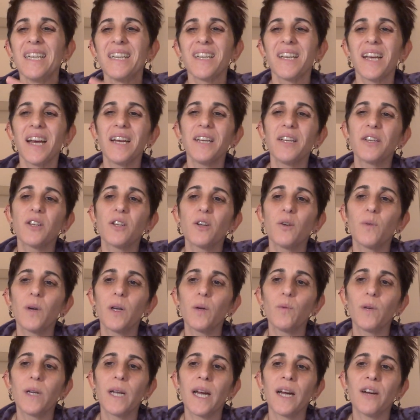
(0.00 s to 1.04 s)
Okay, so
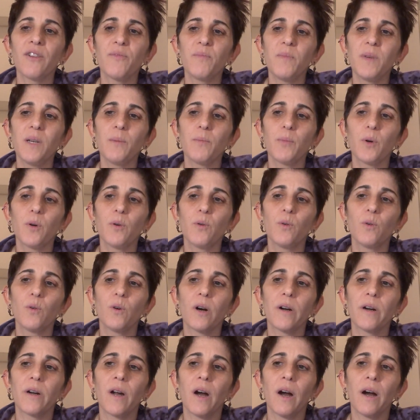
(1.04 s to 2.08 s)
when we have people who
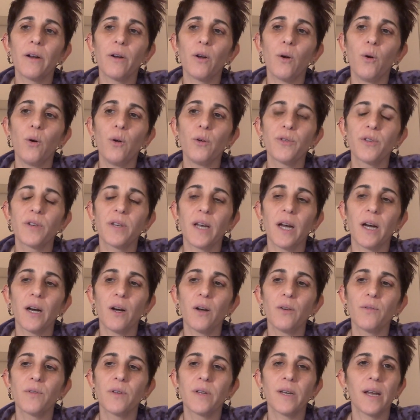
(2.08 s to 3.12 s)
are not whole
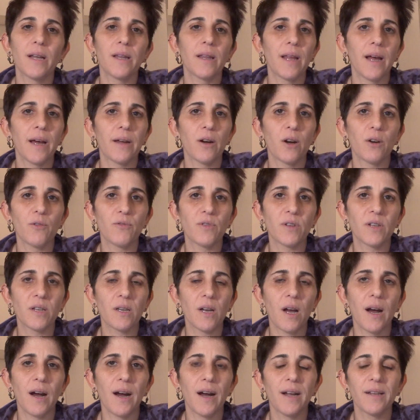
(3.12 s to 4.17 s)
selves and that are
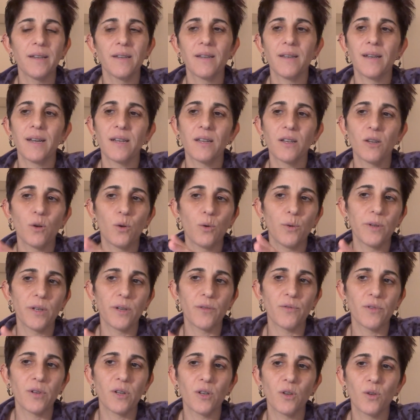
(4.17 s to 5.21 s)
facades, that's a whole
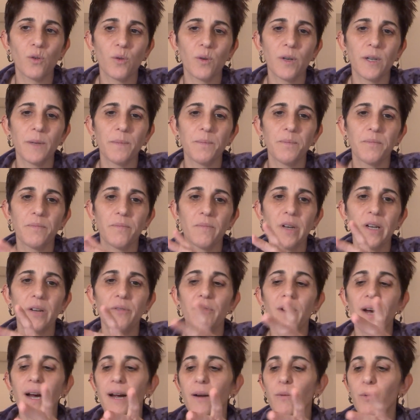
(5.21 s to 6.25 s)
different story. But
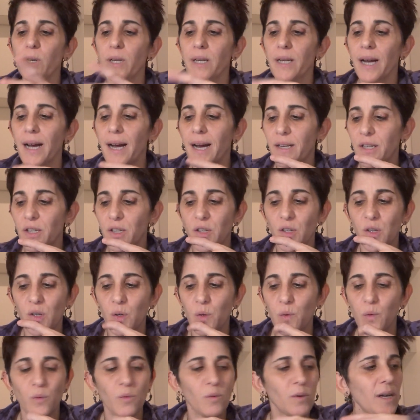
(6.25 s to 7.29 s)
if I were to ask
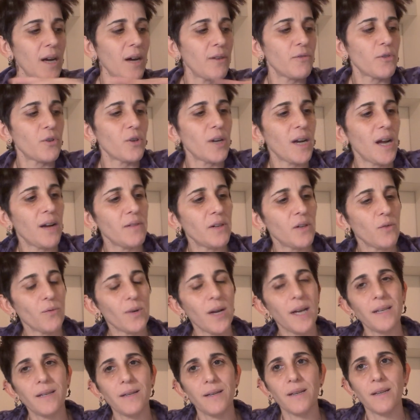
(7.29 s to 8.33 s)
you, after having
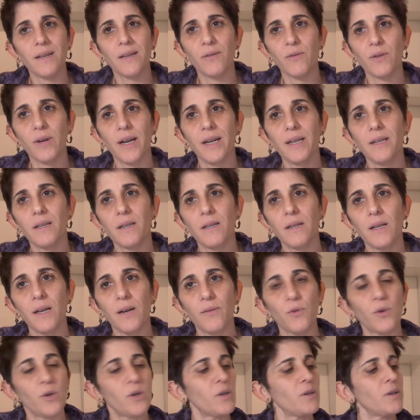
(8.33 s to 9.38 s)
read this, right, the
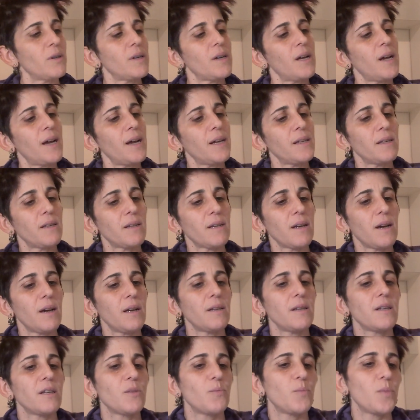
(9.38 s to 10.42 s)
lover and uh,
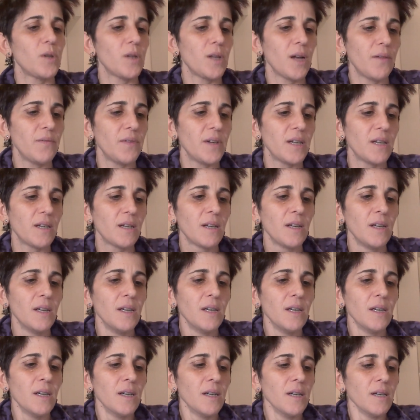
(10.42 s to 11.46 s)
this beloved,
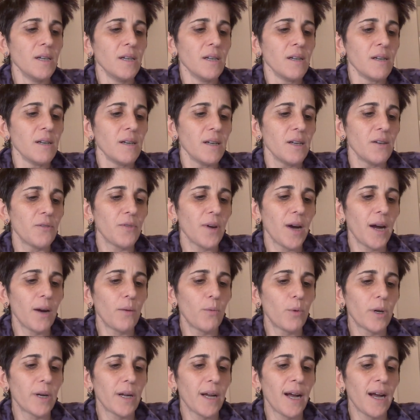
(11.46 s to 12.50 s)
if I
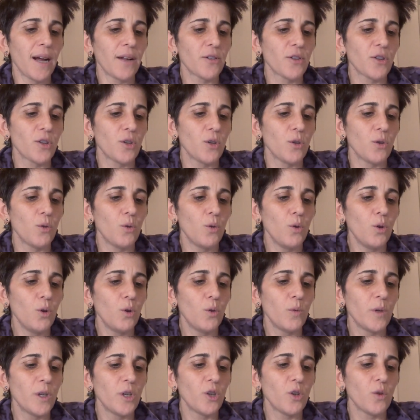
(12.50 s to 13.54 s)
were to ask you,
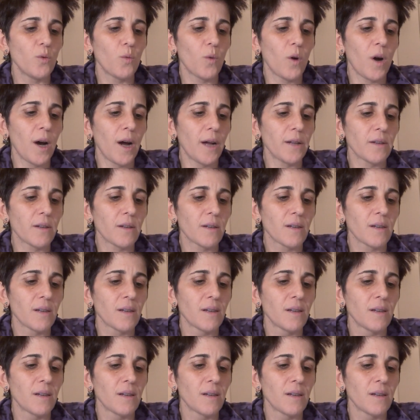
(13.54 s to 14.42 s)
who would you want